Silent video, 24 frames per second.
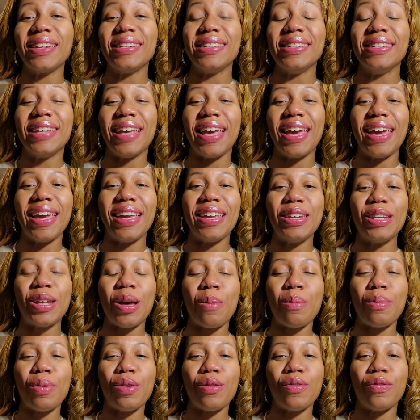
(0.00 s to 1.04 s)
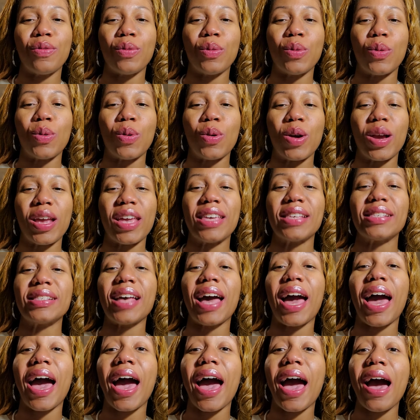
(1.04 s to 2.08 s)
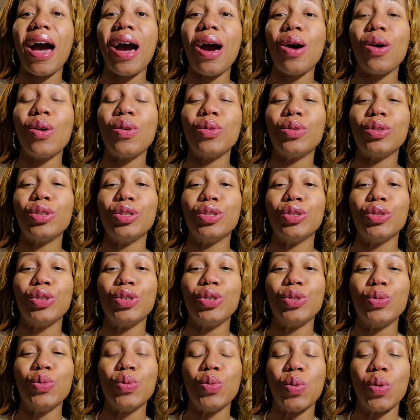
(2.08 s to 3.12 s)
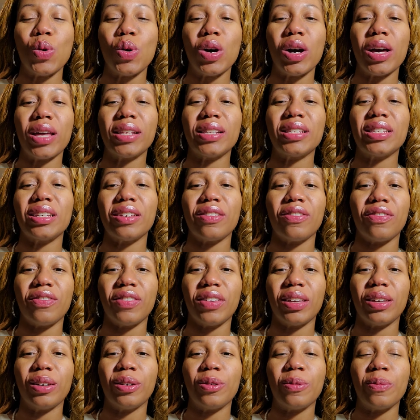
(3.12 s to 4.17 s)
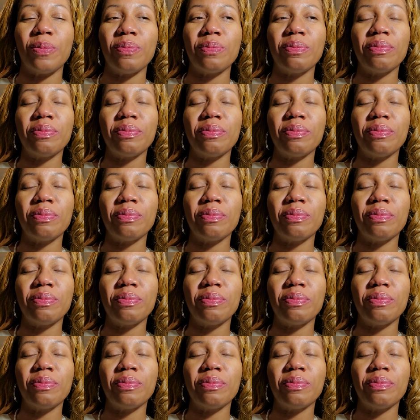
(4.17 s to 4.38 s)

Day number four is how do you want to feel?